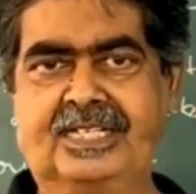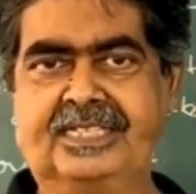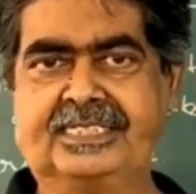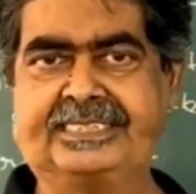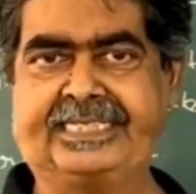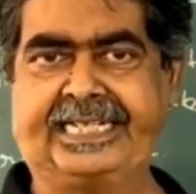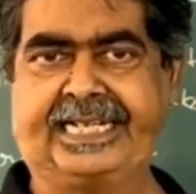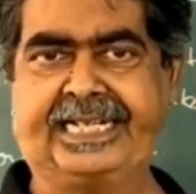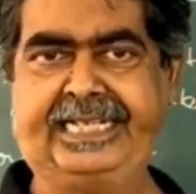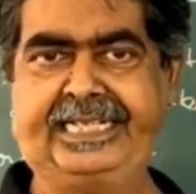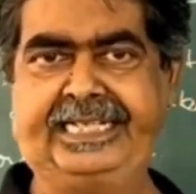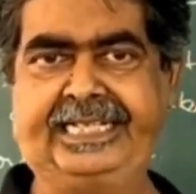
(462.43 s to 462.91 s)

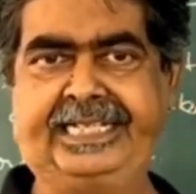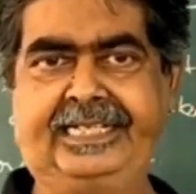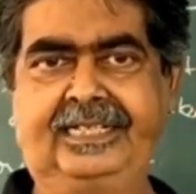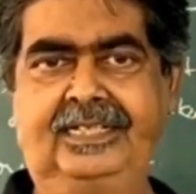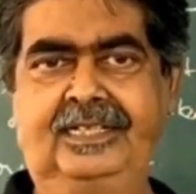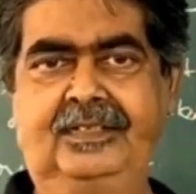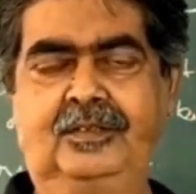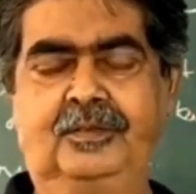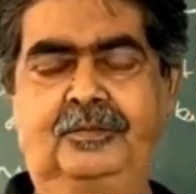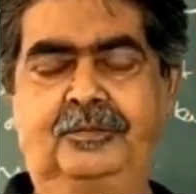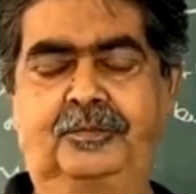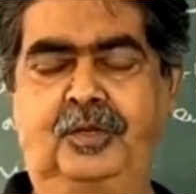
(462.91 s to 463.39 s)

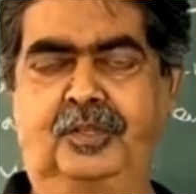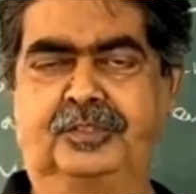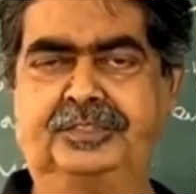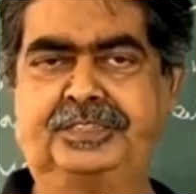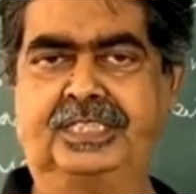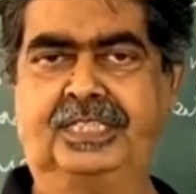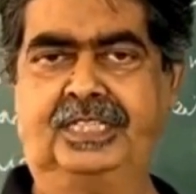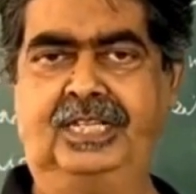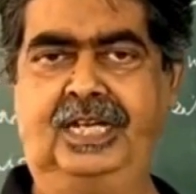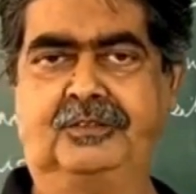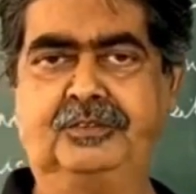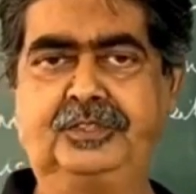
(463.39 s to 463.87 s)
Secondly,
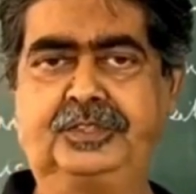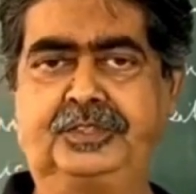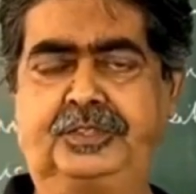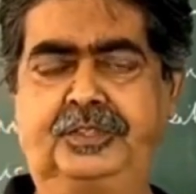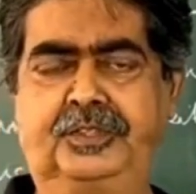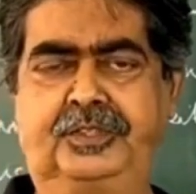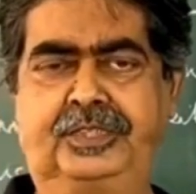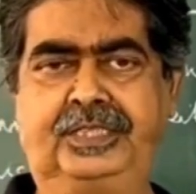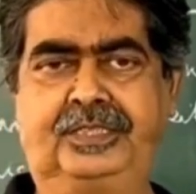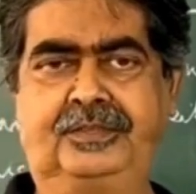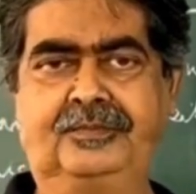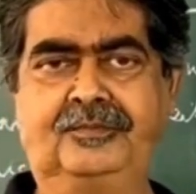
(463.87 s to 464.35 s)
Bronsted-Lowry
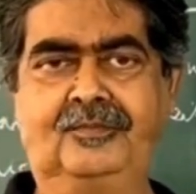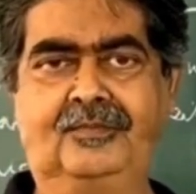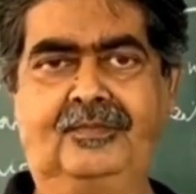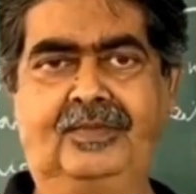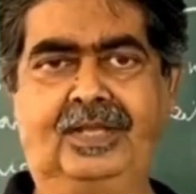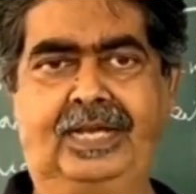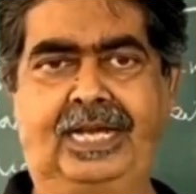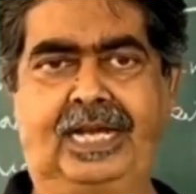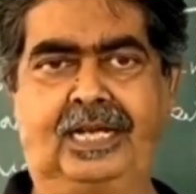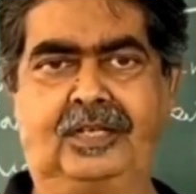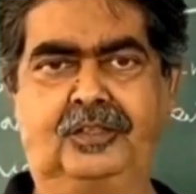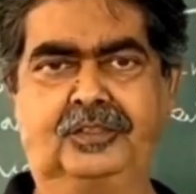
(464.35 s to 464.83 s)
theory.
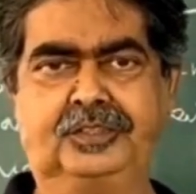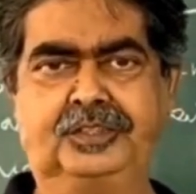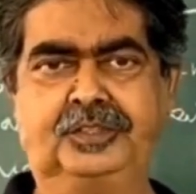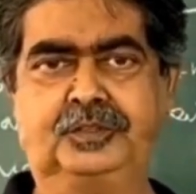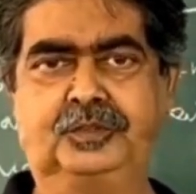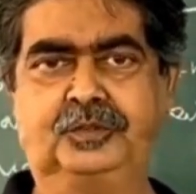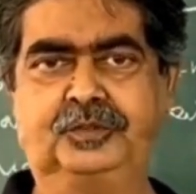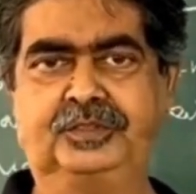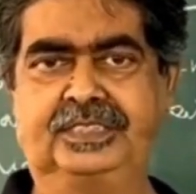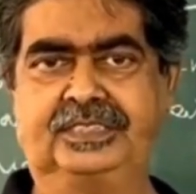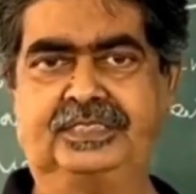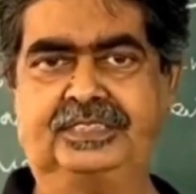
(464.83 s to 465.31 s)
According
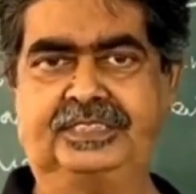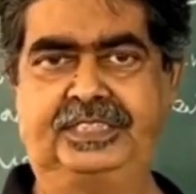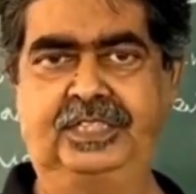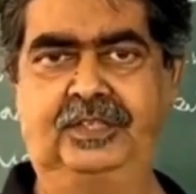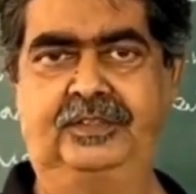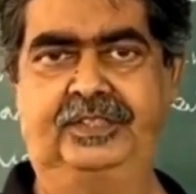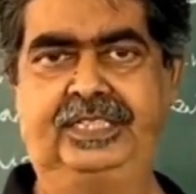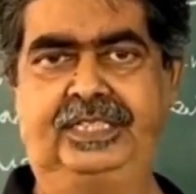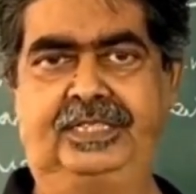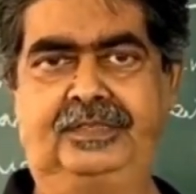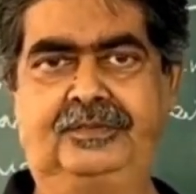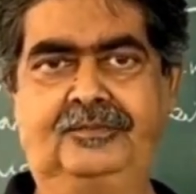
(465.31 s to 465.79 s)
to this
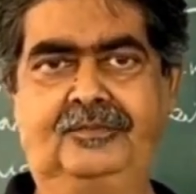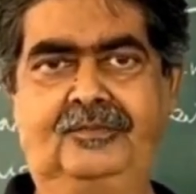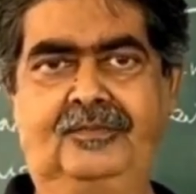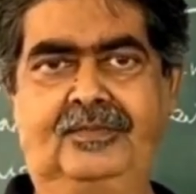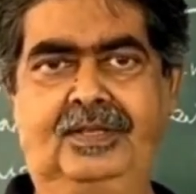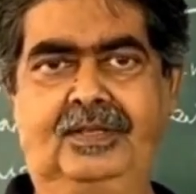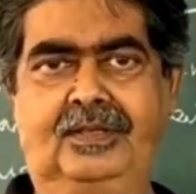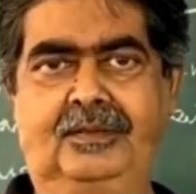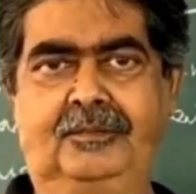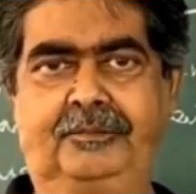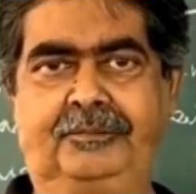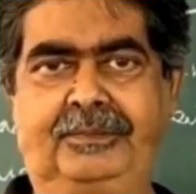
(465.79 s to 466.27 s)
theory,
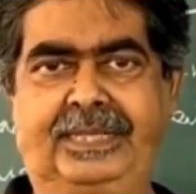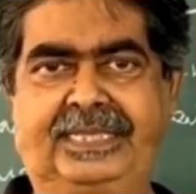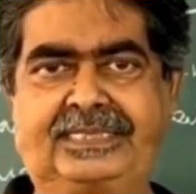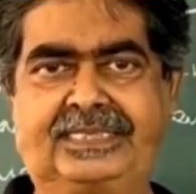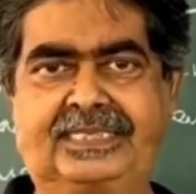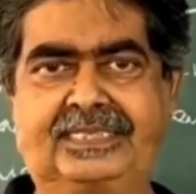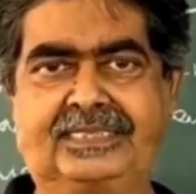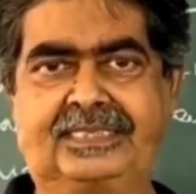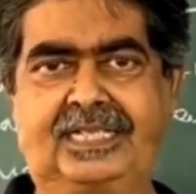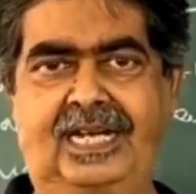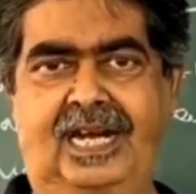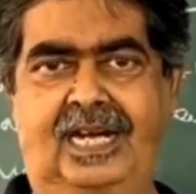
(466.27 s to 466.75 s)

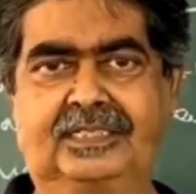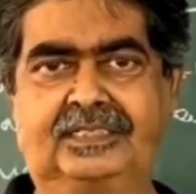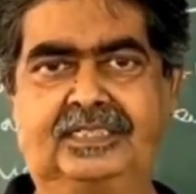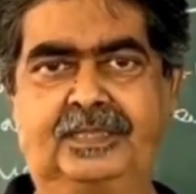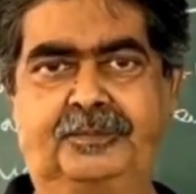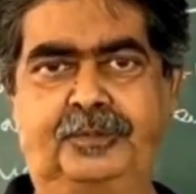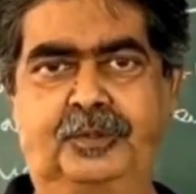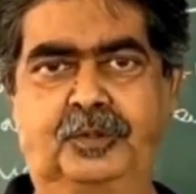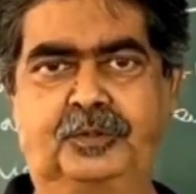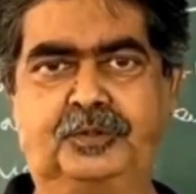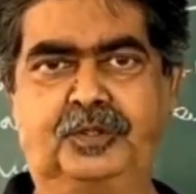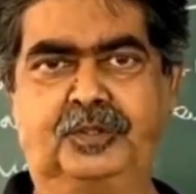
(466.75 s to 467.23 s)
bases are the
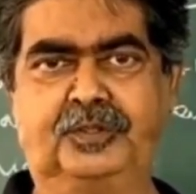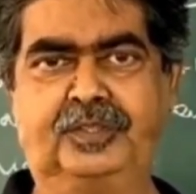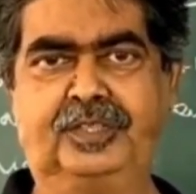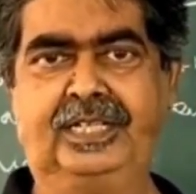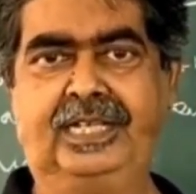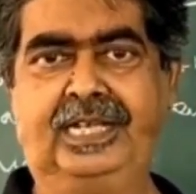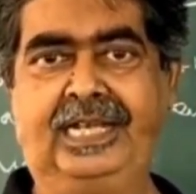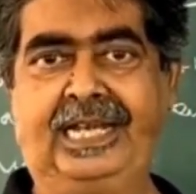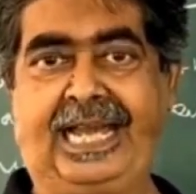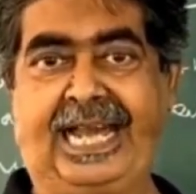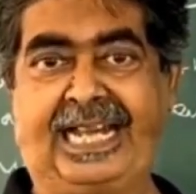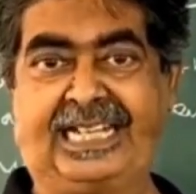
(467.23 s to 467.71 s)
proton
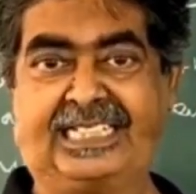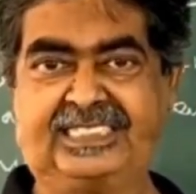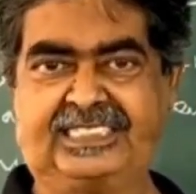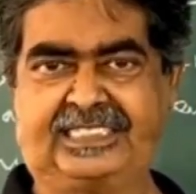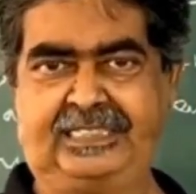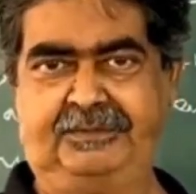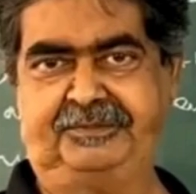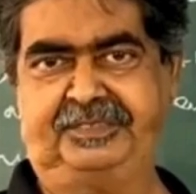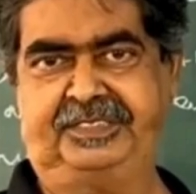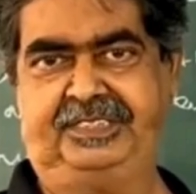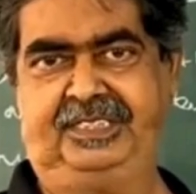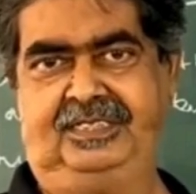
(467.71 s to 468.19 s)

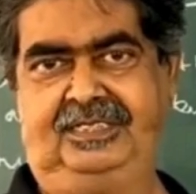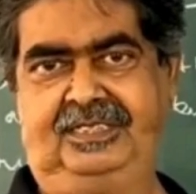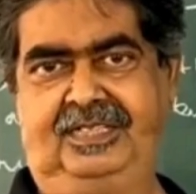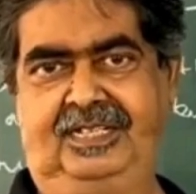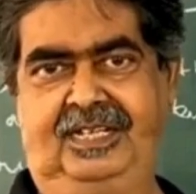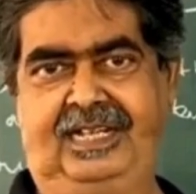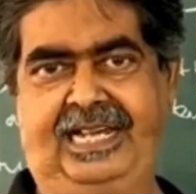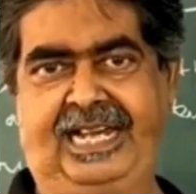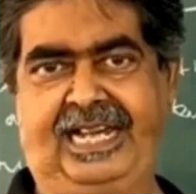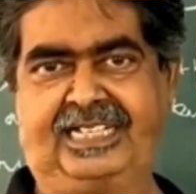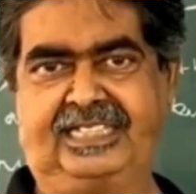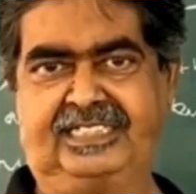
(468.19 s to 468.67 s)

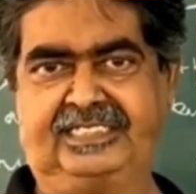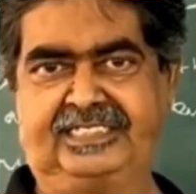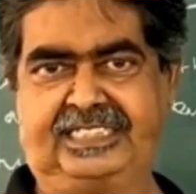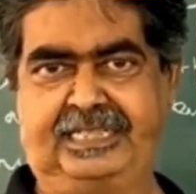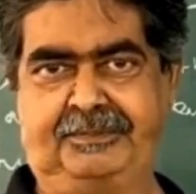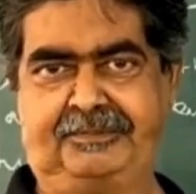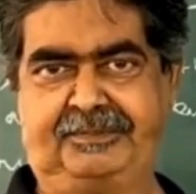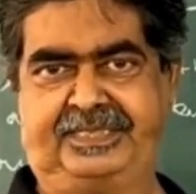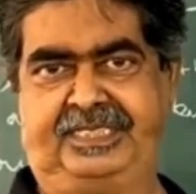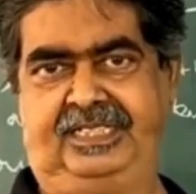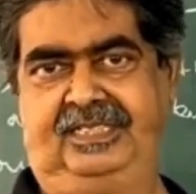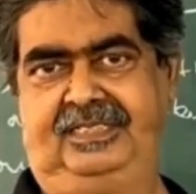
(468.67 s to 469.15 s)

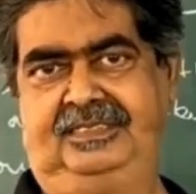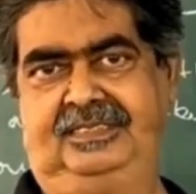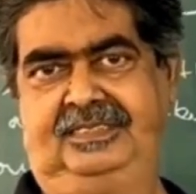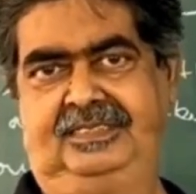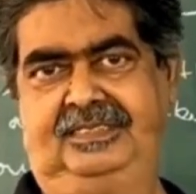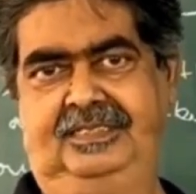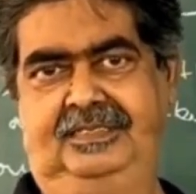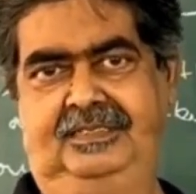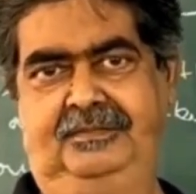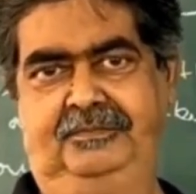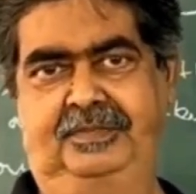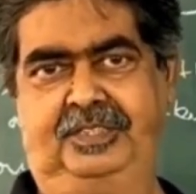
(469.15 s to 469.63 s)
acceptors,
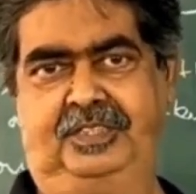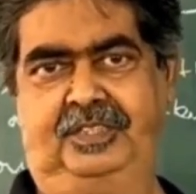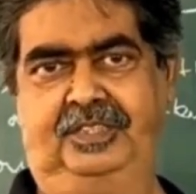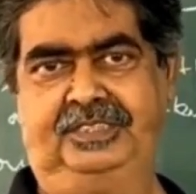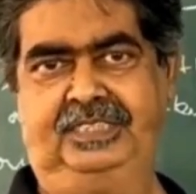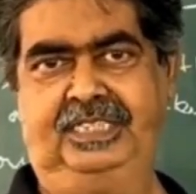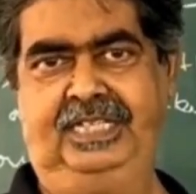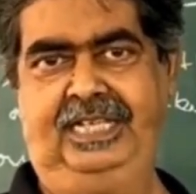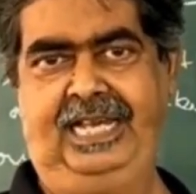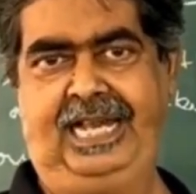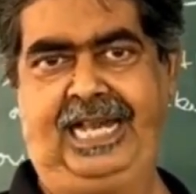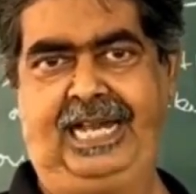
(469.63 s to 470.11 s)

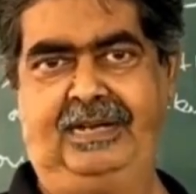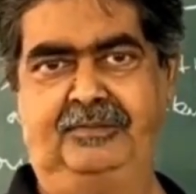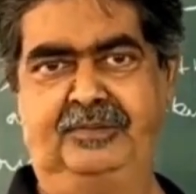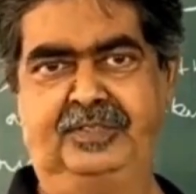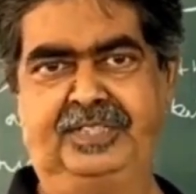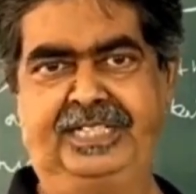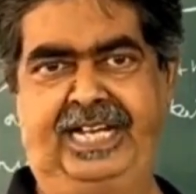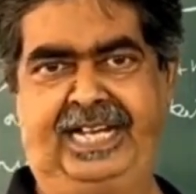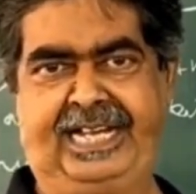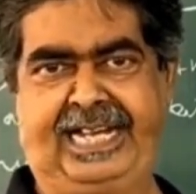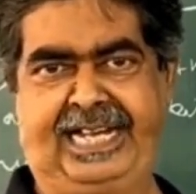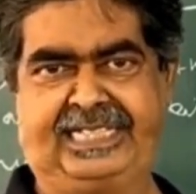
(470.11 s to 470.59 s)
because
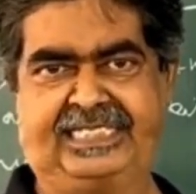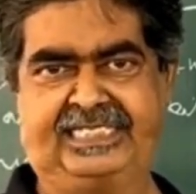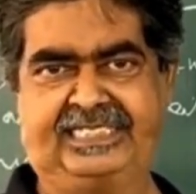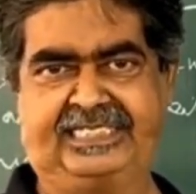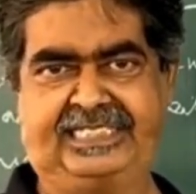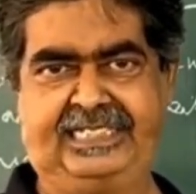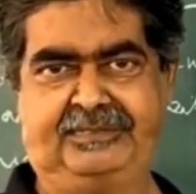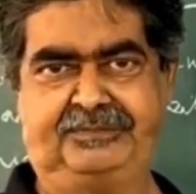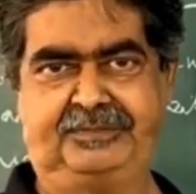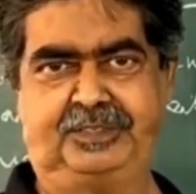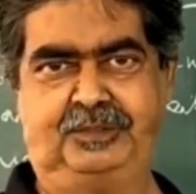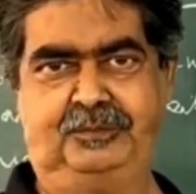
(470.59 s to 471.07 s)
ammonia
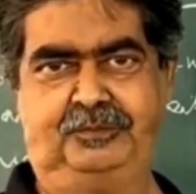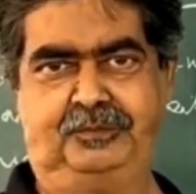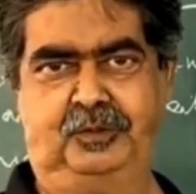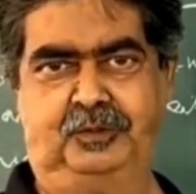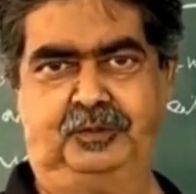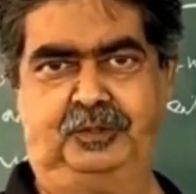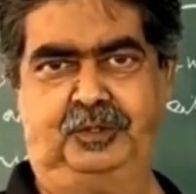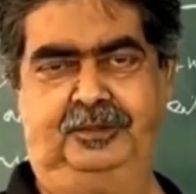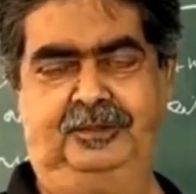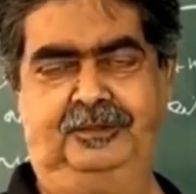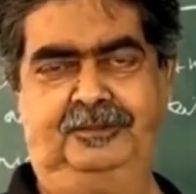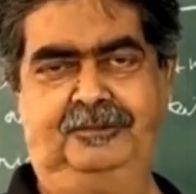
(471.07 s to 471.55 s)
accepts
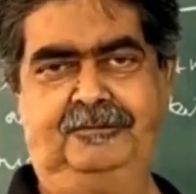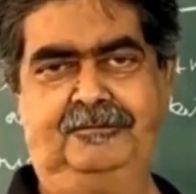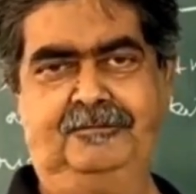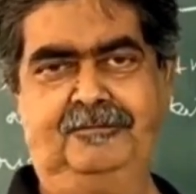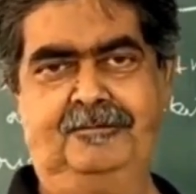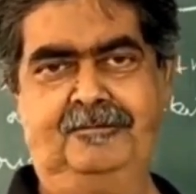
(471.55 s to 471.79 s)
proton